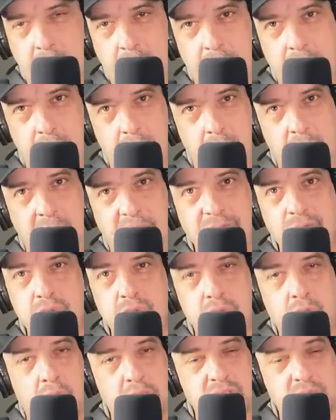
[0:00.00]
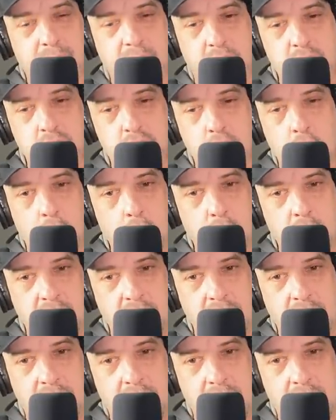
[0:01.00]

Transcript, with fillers: you know, everyone talks about Joey,